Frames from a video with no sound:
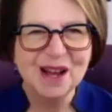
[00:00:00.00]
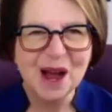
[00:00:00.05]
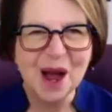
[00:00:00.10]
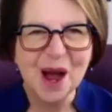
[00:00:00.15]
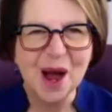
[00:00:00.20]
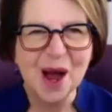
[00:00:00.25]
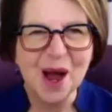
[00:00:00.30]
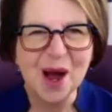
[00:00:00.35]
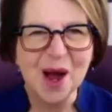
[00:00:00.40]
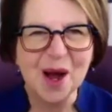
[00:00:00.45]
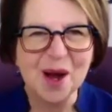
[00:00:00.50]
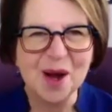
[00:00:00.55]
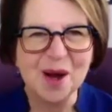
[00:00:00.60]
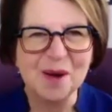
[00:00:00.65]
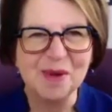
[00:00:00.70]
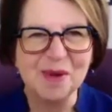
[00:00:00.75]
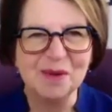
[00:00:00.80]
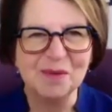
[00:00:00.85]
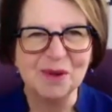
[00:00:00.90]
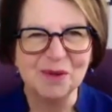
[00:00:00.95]

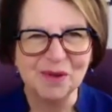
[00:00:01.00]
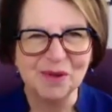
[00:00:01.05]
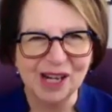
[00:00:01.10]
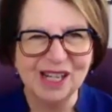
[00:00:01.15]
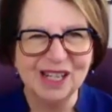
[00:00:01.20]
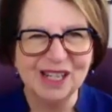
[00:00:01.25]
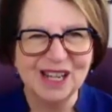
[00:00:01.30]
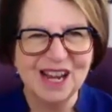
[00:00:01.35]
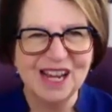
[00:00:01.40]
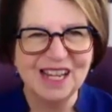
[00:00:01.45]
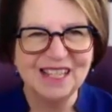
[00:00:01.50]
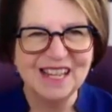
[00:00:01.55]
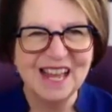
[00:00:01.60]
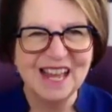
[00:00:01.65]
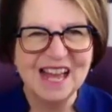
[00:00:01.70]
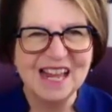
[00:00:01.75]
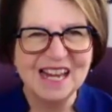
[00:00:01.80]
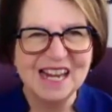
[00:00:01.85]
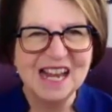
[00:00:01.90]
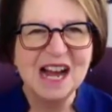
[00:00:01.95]
and we recognize
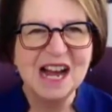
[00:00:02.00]
that.